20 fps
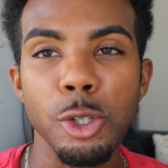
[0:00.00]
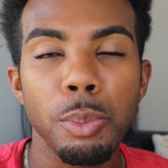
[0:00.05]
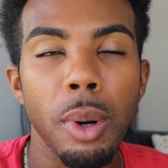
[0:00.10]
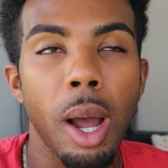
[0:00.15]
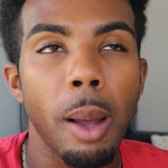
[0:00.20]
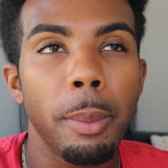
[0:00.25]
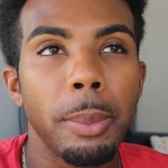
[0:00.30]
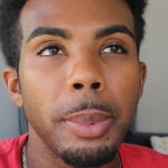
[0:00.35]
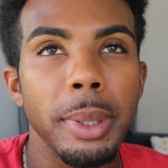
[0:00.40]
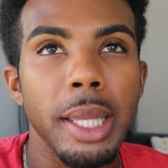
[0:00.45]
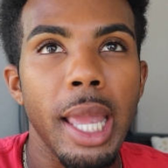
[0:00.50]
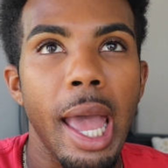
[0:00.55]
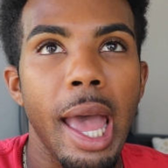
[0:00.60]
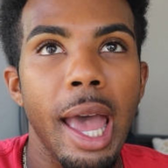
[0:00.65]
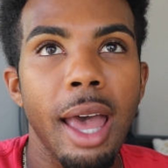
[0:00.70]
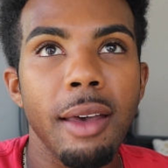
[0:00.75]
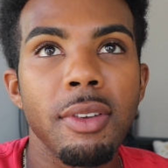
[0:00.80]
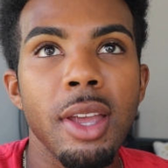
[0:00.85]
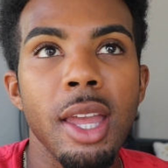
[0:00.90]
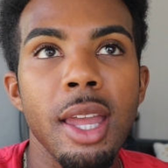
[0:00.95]
You probably
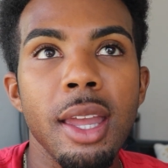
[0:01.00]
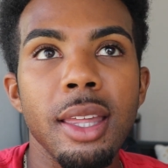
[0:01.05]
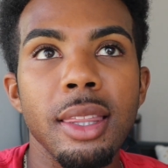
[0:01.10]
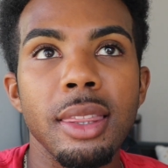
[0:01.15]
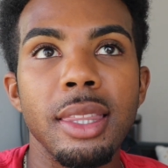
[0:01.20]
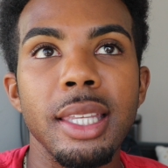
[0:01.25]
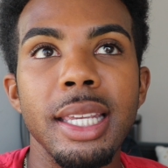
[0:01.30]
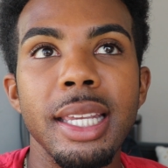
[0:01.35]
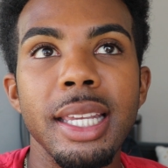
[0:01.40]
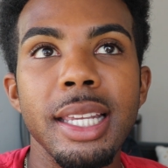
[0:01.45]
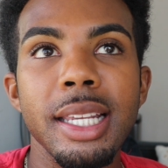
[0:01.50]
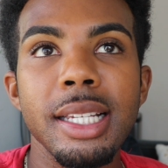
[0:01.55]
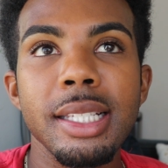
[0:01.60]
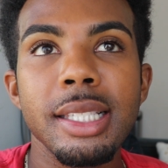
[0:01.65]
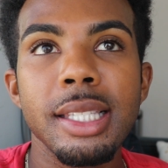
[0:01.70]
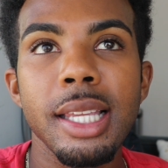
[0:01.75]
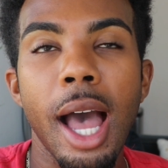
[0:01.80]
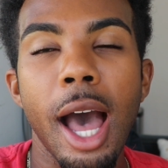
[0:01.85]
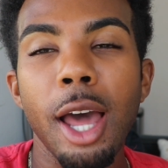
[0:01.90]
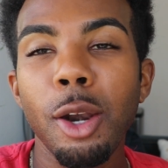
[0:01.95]
have the
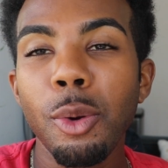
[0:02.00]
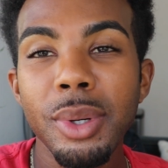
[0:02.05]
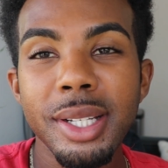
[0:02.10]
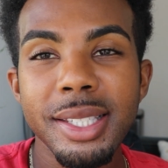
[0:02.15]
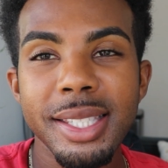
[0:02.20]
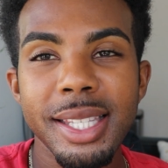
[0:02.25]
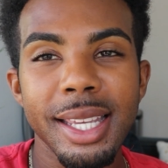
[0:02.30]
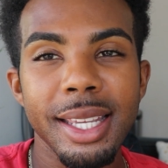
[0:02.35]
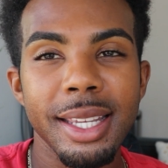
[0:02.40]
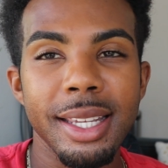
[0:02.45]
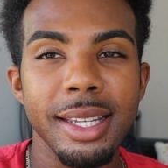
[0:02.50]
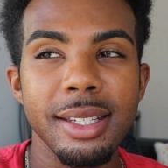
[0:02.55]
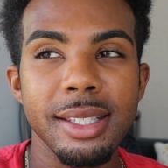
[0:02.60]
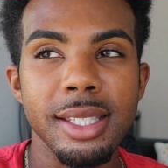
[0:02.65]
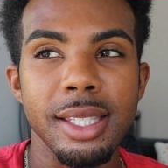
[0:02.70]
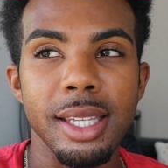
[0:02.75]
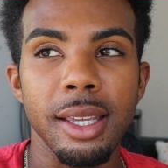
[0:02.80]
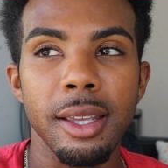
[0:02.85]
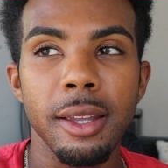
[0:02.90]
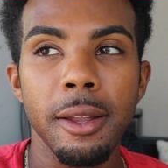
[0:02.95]
easy, I don't want to say
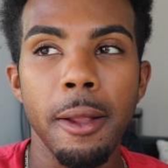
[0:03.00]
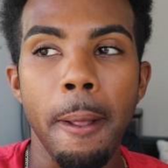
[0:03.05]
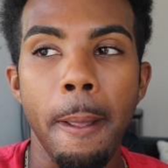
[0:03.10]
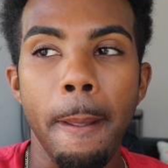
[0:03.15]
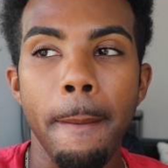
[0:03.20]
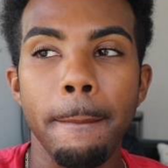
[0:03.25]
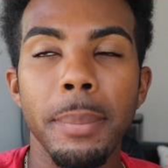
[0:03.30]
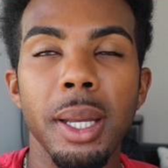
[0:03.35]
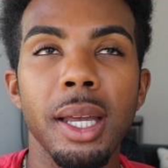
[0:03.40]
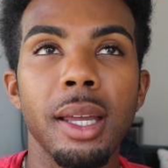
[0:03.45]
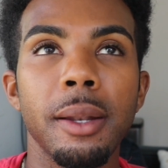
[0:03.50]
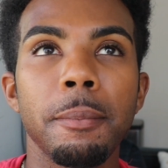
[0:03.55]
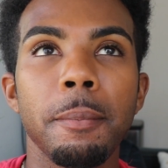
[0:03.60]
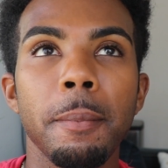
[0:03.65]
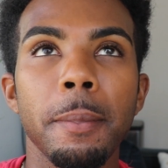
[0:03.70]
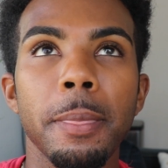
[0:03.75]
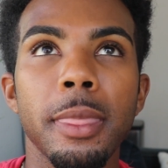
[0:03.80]
easy, but